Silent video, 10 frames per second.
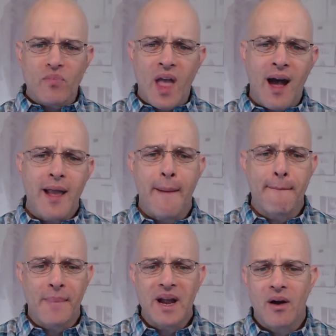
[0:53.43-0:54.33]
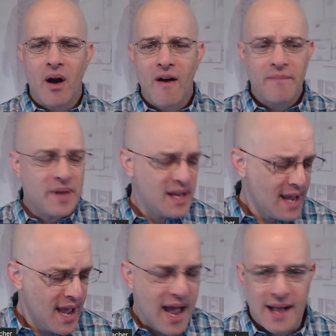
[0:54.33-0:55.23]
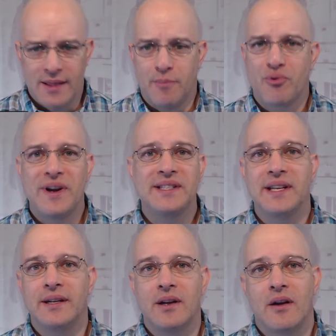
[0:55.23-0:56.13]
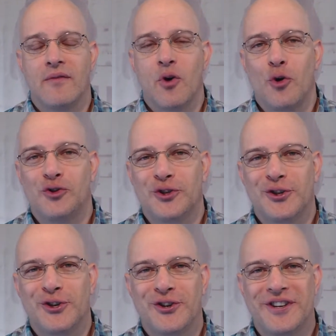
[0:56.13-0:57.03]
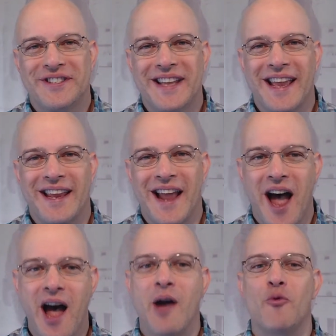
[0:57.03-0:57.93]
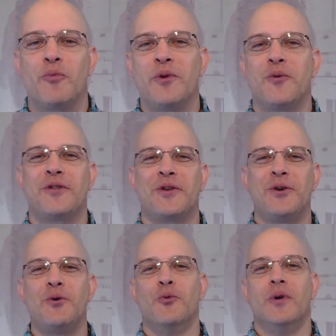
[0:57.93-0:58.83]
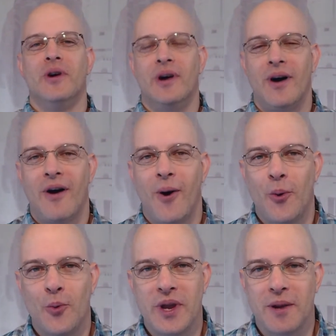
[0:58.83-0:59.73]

I am Micah Hoffman, the president of OSINT Curious, and I will be with you all week,